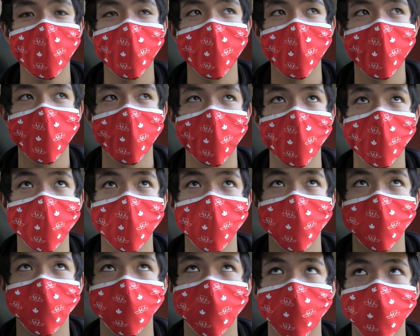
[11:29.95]
They're
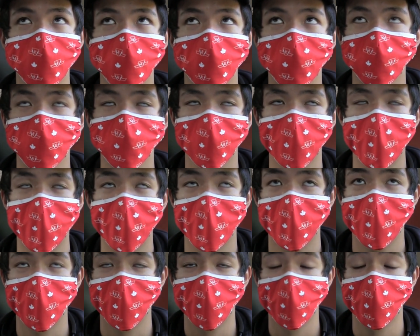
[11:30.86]

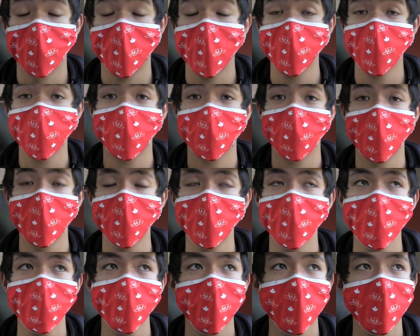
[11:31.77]
in West
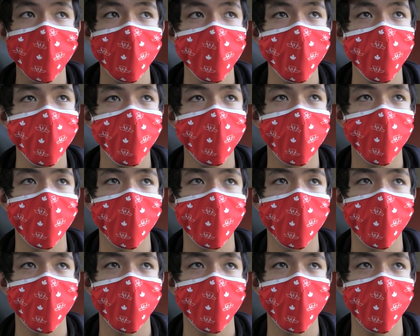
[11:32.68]
Whitby right now,